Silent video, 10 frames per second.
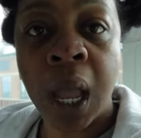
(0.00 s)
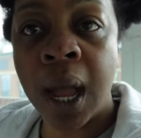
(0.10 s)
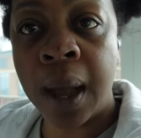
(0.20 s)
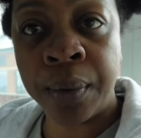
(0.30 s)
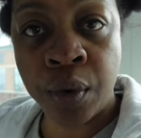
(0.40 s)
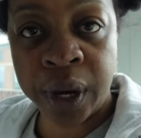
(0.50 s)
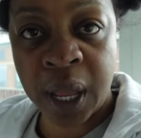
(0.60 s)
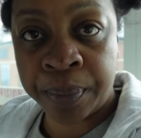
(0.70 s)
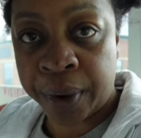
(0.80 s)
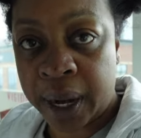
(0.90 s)
I'm going
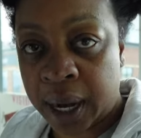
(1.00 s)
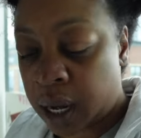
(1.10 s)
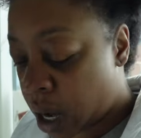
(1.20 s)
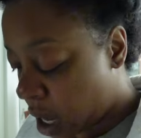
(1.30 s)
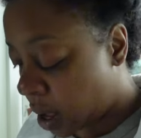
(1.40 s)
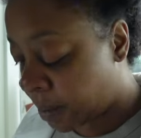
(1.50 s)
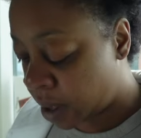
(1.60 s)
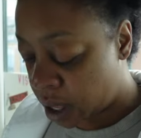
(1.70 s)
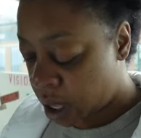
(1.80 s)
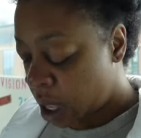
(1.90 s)
to get braided. Um,
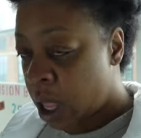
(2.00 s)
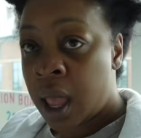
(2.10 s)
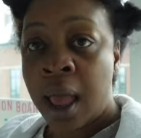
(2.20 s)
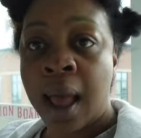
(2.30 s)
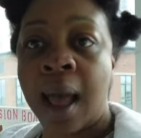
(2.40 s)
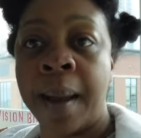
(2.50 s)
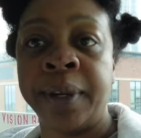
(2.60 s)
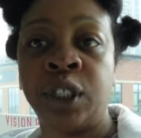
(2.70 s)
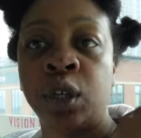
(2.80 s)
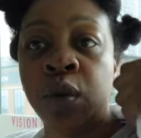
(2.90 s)
I'm going
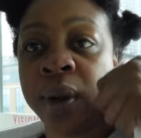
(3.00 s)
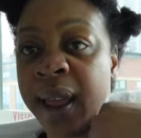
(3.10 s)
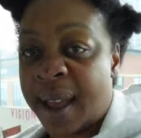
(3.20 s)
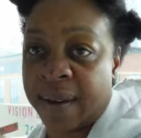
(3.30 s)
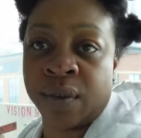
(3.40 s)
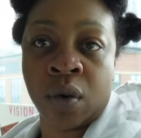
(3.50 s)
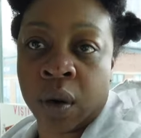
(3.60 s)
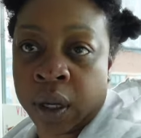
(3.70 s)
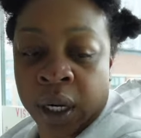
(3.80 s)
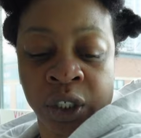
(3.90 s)
to show you what I have
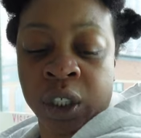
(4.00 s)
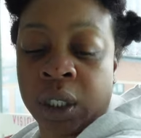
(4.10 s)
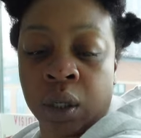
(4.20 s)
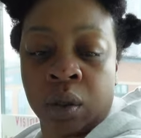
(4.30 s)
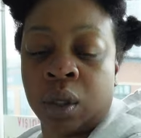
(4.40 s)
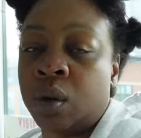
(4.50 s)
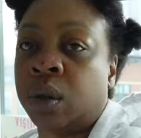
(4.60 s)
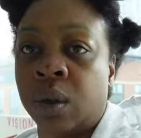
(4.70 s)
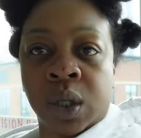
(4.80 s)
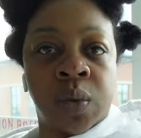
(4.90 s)
on. It's just a cute
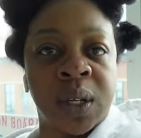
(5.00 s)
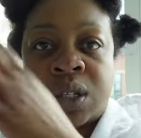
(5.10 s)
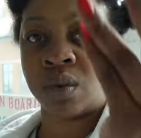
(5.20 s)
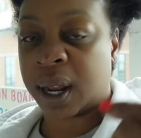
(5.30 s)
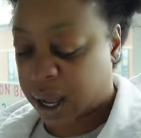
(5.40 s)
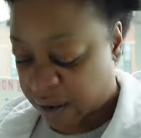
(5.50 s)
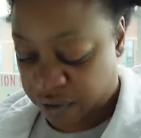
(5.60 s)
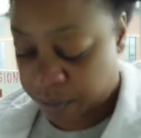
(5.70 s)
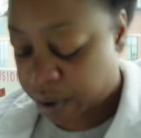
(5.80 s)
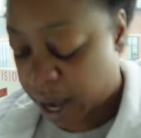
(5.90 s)
little sweatsuit I got
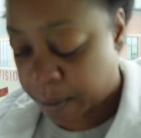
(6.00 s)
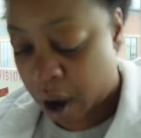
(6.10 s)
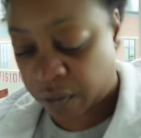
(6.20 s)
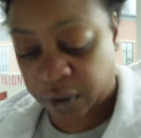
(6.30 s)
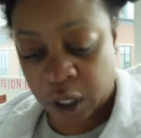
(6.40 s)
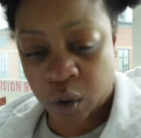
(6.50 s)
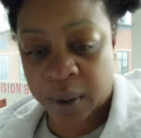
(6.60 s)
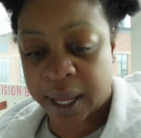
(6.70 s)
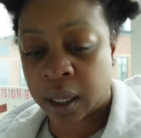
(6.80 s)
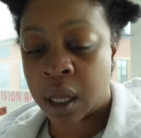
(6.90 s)
from Primark really
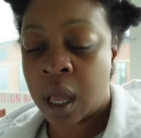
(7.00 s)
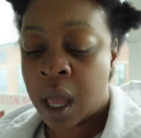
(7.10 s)
quick.